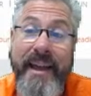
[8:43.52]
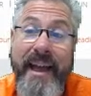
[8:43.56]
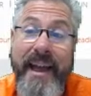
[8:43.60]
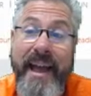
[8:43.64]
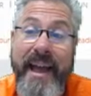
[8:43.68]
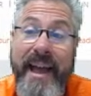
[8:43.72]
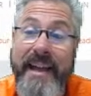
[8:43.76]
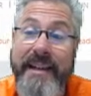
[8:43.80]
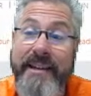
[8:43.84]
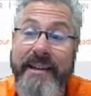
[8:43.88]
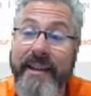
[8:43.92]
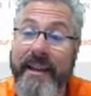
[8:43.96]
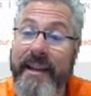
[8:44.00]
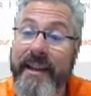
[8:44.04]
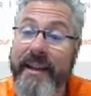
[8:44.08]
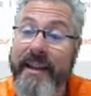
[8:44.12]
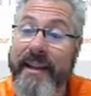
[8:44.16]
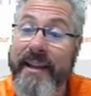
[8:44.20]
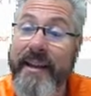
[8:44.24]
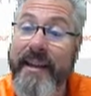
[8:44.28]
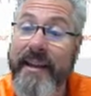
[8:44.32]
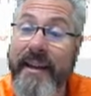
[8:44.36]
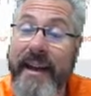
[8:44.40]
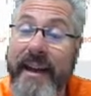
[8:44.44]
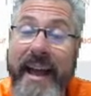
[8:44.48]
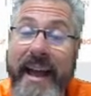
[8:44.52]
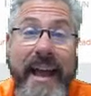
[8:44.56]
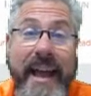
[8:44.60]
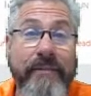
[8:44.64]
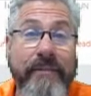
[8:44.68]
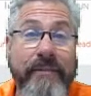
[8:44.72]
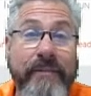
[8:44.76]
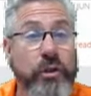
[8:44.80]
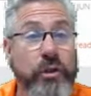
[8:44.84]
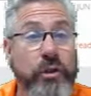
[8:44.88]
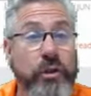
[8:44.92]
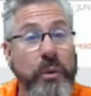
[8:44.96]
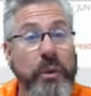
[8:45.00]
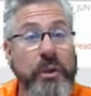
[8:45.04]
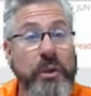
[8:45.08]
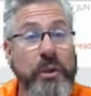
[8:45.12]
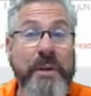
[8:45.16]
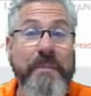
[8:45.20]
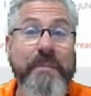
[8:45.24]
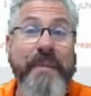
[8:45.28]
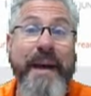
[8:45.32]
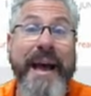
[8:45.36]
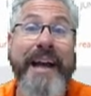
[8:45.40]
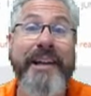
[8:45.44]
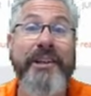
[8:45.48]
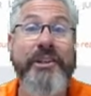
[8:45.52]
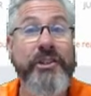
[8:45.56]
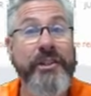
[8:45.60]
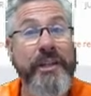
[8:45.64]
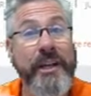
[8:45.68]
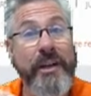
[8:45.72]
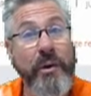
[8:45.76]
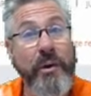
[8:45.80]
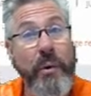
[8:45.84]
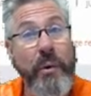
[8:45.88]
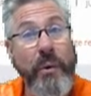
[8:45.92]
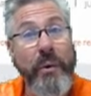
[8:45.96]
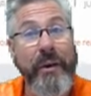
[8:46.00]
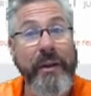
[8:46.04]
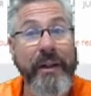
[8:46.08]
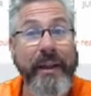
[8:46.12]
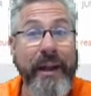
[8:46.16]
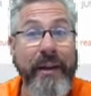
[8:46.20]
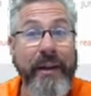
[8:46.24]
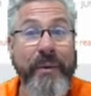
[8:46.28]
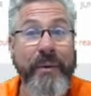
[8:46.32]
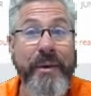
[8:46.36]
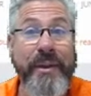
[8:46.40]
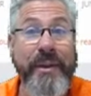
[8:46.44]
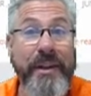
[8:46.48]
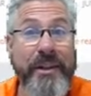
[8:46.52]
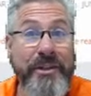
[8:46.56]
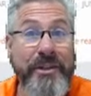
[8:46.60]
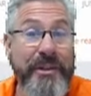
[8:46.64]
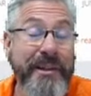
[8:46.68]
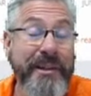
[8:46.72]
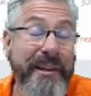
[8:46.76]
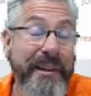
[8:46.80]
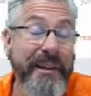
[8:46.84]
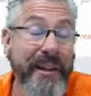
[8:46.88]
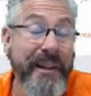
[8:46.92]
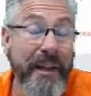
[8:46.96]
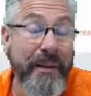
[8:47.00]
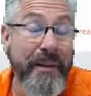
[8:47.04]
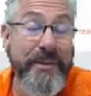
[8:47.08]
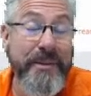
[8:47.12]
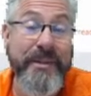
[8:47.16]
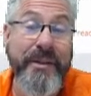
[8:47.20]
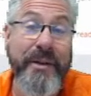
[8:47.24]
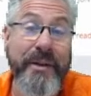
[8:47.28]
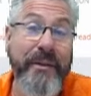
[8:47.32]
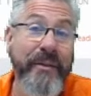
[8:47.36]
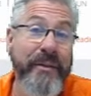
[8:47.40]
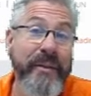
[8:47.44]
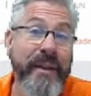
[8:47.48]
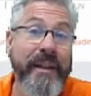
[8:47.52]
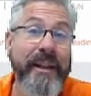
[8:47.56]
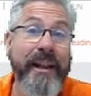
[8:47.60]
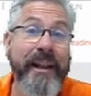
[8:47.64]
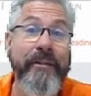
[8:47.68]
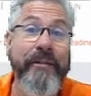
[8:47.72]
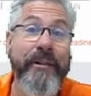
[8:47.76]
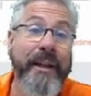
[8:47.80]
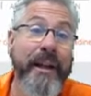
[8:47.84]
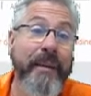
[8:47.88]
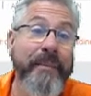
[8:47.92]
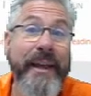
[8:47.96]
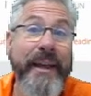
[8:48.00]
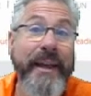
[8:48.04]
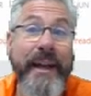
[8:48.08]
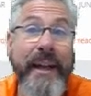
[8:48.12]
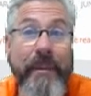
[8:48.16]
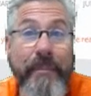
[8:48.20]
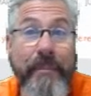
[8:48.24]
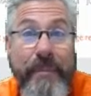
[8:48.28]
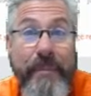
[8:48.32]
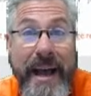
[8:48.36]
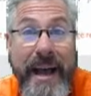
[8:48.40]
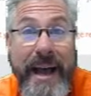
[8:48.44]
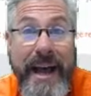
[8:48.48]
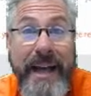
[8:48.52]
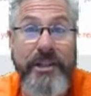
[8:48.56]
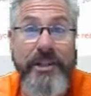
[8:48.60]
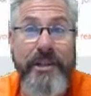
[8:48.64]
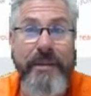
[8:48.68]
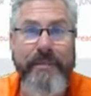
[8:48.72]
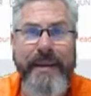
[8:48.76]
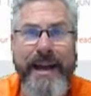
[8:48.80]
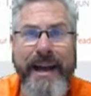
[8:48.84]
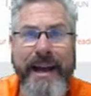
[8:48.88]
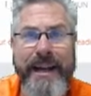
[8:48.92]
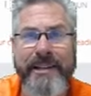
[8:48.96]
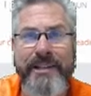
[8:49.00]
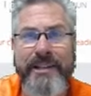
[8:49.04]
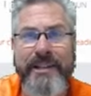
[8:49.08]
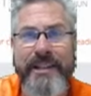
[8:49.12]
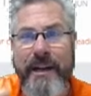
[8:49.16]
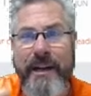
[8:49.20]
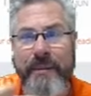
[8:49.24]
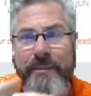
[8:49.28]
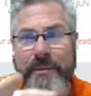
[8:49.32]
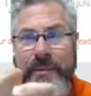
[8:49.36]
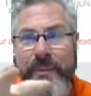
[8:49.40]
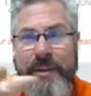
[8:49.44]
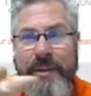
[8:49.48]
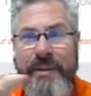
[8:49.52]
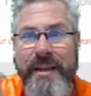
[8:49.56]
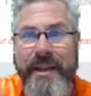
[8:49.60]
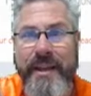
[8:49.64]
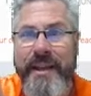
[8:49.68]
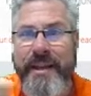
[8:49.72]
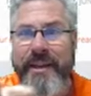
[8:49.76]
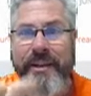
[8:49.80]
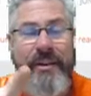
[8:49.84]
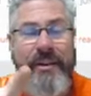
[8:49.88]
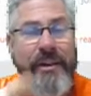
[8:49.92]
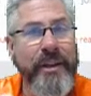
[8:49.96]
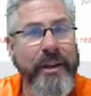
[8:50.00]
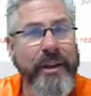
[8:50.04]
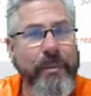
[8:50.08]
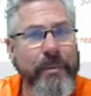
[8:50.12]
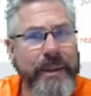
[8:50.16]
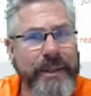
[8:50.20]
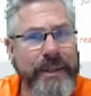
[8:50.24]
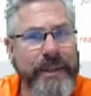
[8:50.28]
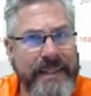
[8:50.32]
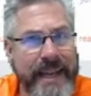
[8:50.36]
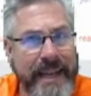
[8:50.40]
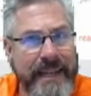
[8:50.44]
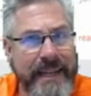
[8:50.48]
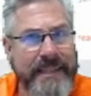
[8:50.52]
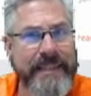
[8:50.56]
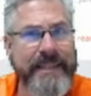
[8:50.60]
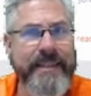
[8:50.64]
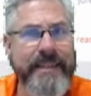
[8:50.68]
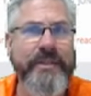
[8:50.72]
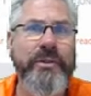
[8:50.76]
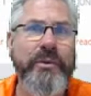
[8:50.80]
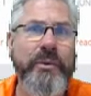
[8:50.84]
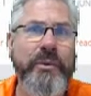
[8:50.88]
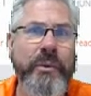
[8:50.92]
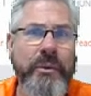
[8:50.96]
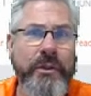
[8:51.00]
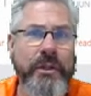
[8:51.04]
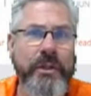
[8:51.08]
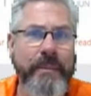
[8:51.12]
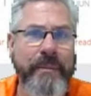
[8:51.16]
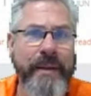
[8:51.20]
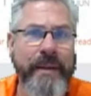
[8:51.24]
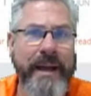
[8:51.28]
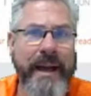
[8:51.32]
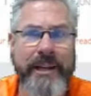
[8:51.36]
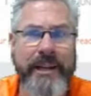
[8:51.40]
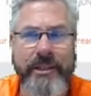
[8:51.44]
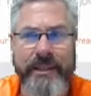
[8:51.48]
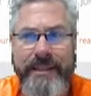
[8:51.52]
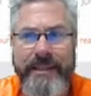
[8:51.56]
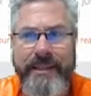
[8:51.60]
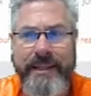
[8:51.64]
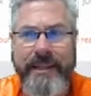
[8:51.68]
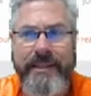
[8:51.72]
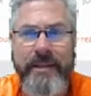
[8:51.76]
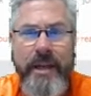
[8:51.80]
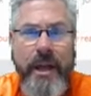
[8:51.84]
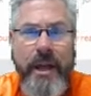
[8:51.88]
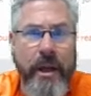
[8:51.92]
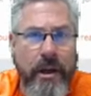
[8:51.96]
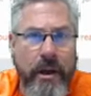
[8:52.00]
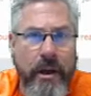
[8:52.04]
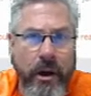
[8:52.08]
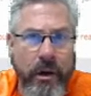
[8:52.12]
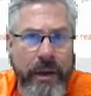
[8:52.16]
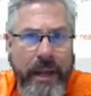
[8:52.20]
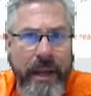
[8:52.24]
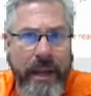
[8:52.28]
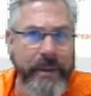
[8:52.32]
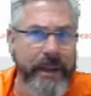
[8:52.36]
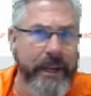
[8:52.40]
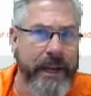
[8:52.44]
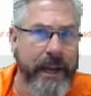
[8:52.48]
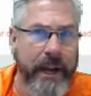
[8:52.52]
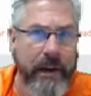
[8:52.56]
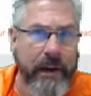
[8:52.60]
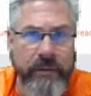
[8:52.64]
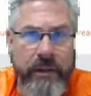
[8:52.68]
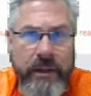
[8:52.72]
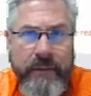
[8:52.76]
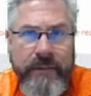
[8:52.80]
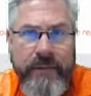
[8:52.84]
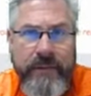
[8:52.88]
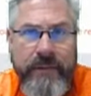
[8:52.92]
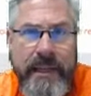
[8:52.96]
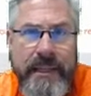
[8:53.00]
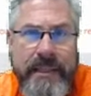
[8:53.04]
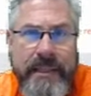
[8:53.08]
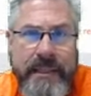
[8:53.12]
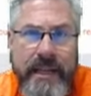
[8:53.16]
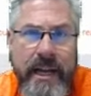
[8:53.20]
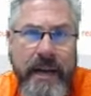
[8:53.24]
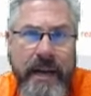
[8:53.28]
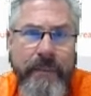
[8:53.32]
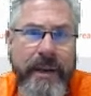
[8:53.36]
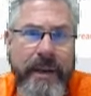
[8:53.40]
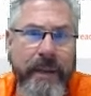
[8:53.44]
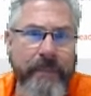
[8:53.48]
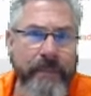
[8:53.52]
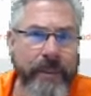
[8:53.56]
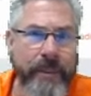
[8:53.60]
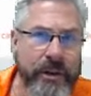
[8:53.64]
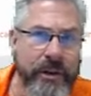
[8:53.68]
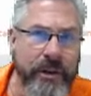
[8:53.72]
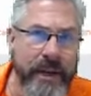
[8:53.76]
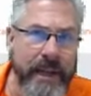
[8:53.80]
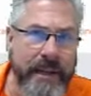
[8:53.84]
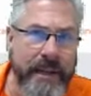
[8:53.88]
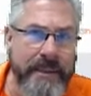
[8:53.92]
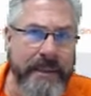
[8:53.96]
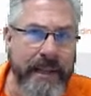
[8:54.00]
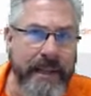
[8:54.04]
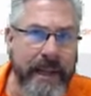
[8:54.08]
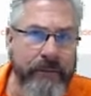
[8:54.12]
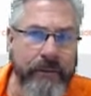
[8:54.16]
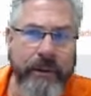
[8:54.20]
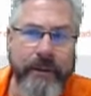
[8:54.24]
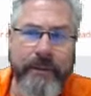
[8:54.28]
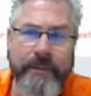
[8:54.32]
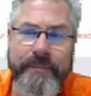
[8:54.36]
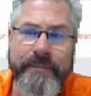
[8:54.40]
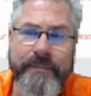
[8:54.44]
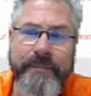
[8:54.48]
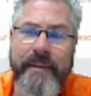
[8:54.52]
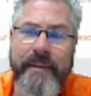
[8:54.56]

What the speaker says: And I have Schoology badges that correlate with each of the clubs. So if they level up, they get a badge, and the badge comes with, you can put text in a Schoology badge that says, okay, be careful of this coming up on your next level.